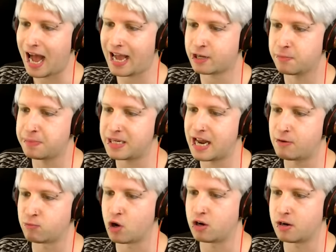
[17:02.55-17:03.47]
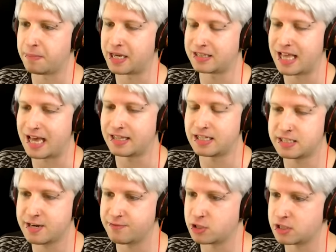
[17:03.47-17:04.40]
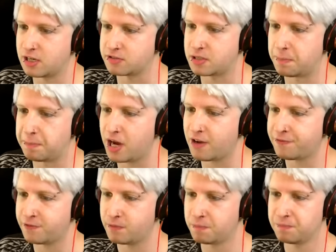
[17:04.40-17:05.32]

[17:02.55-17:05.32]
I could be dead wrong about that. Let's give ourselves a buff.